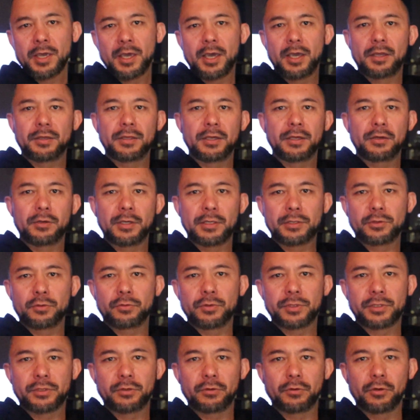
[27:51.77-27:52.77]
And then there's
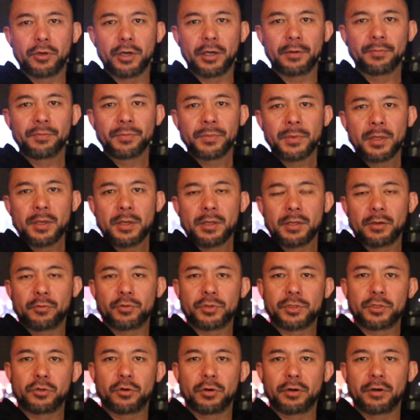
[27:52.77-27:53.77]
also like there
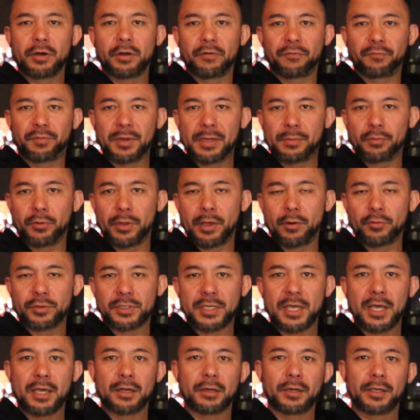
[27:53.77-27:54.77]
was not enough people that
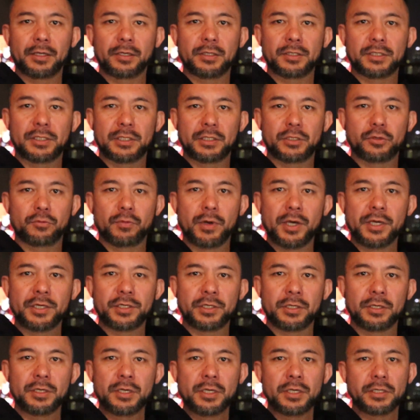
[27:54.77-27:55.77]
was handling the
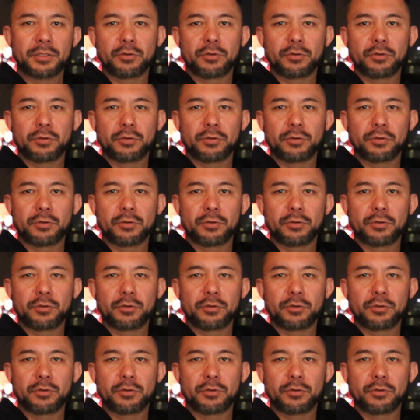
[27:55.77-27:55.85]
situation.